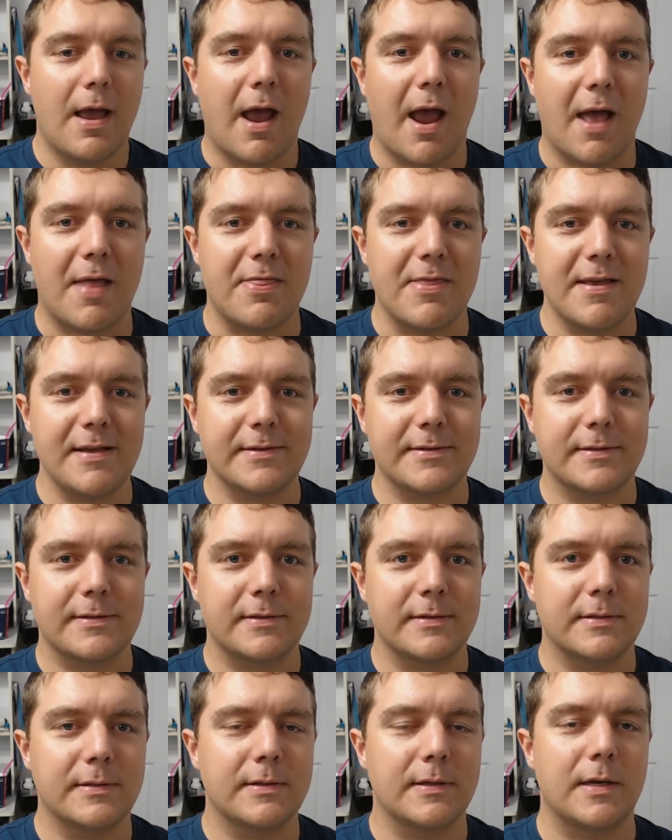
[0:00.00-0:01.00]
And
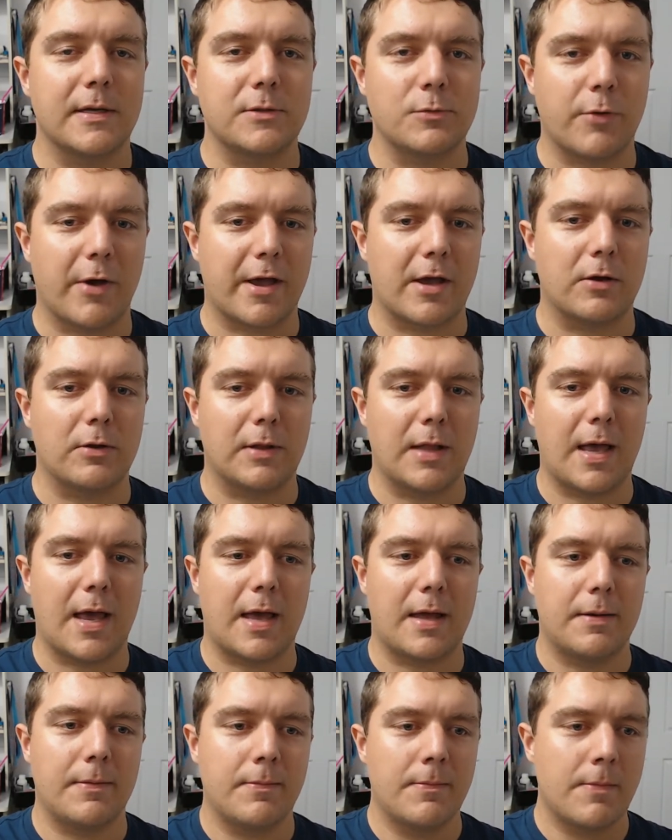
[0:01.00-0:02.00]
this is Wake on
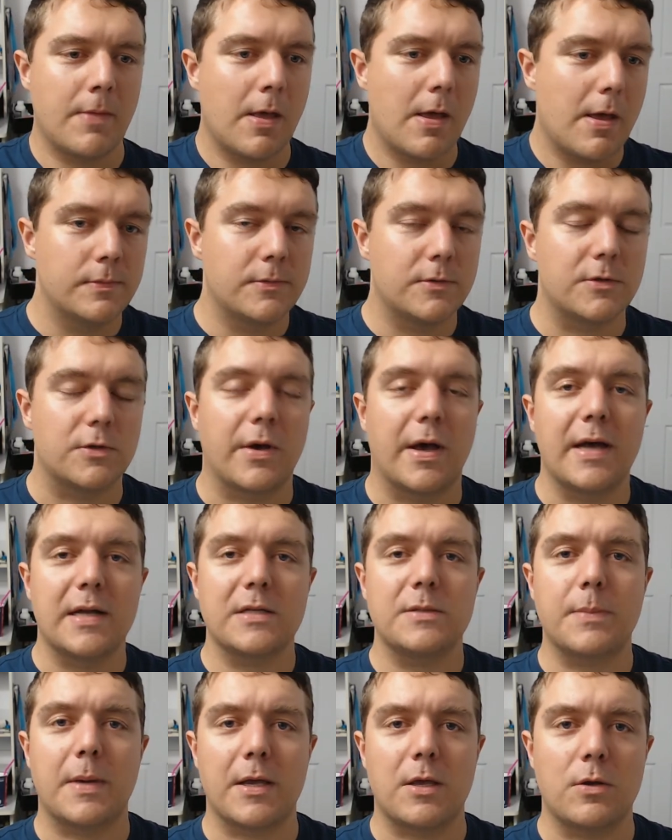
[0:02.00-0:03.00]
LAN. So how
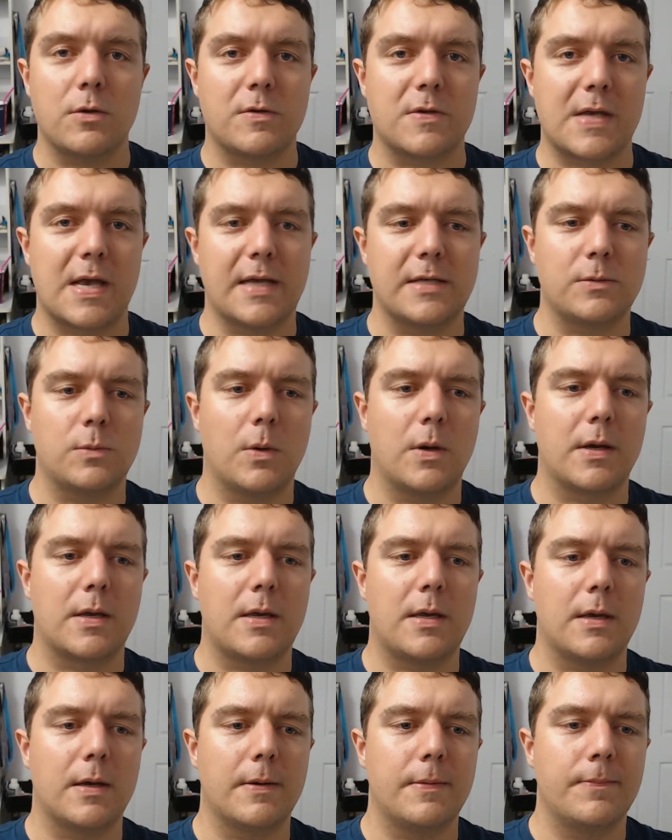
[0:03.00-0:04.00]
does my use case work
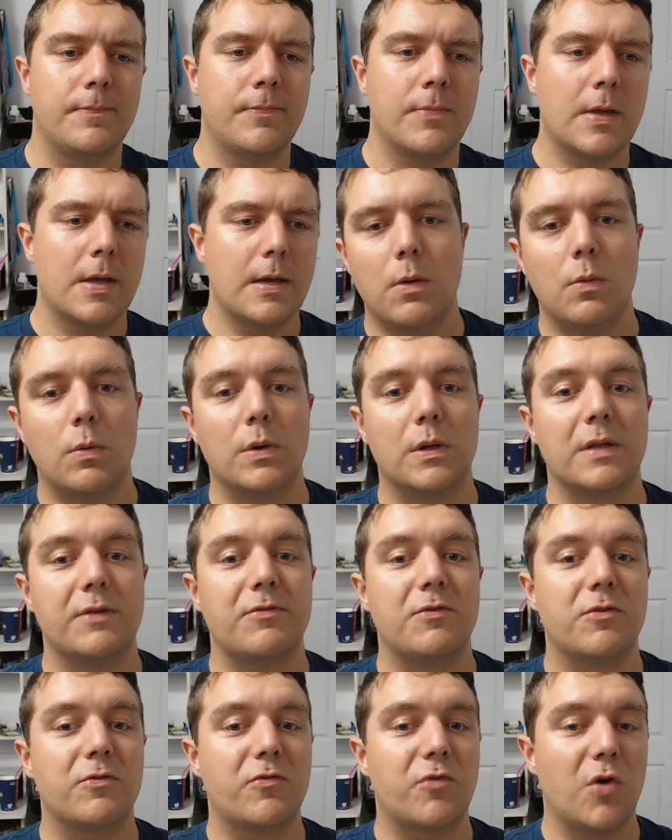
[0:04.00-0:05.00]
here? Well,
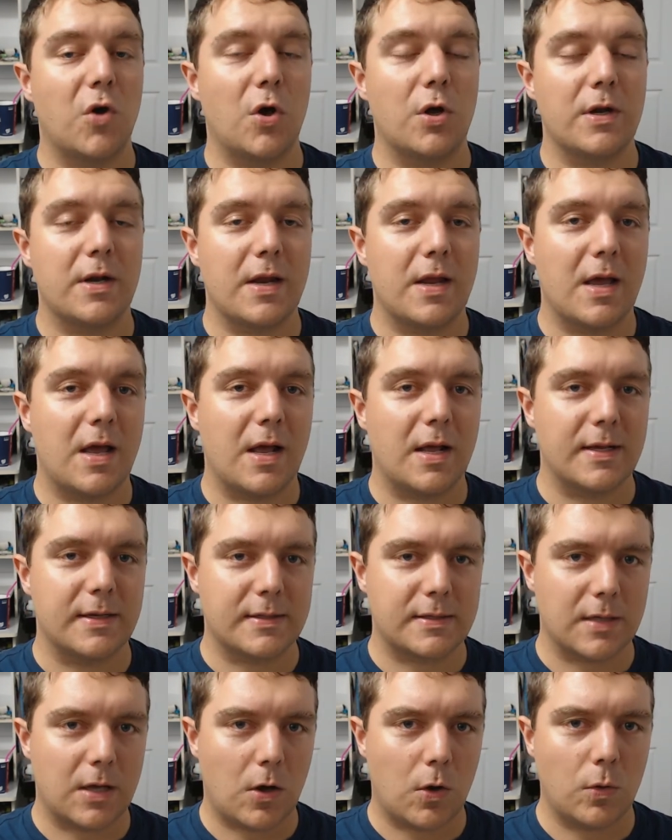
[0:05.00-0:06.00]
if you've got an
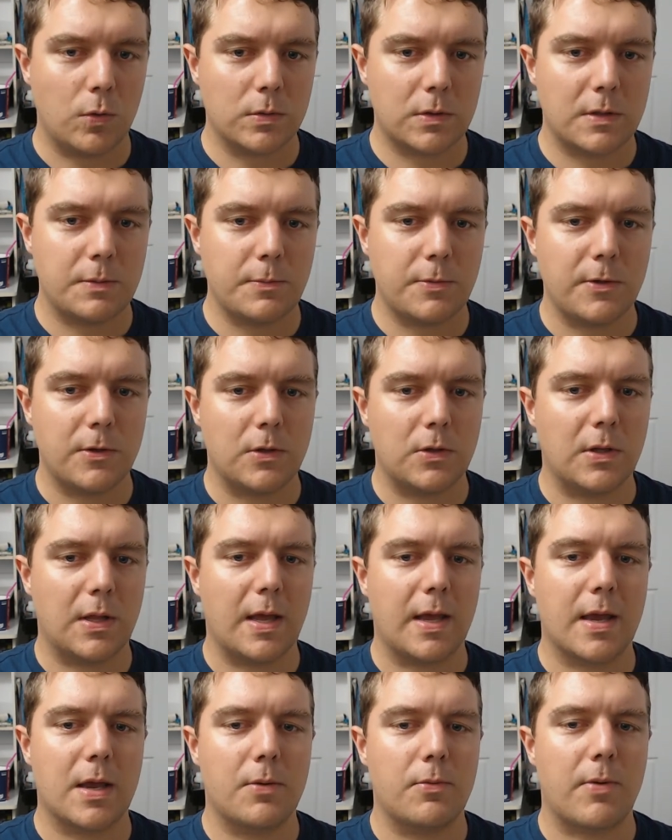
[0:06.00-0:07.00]
old computer
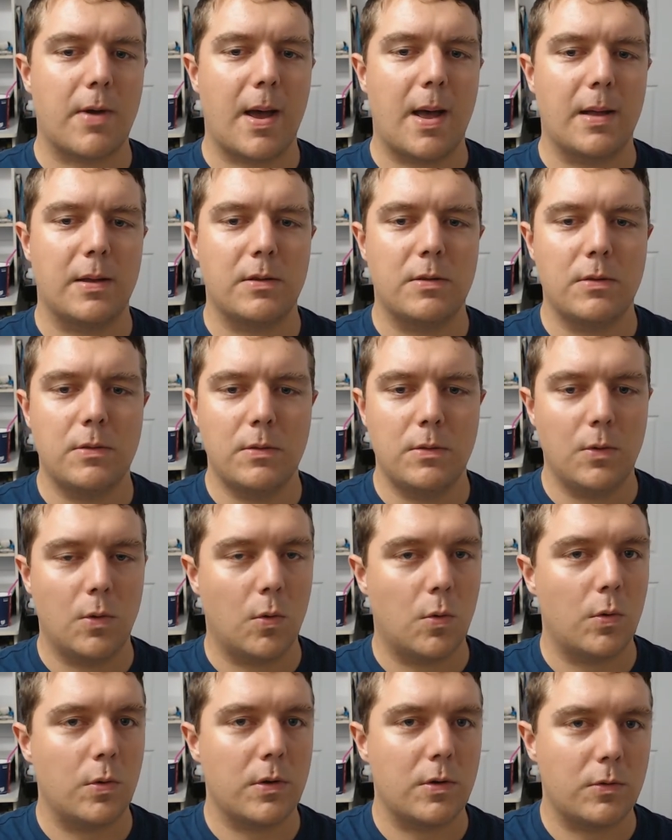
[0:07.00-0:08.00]
laying around,
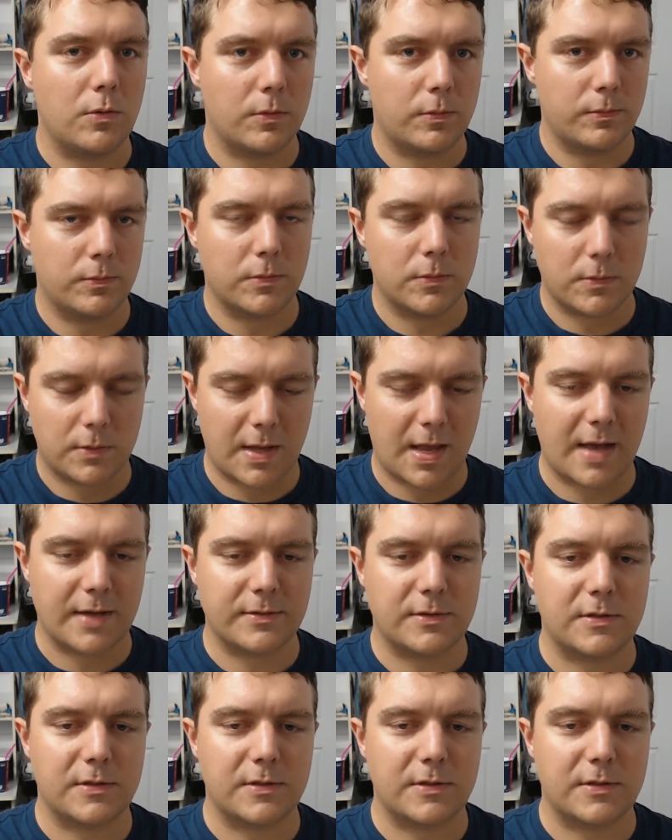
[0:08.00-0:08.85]
or your NAS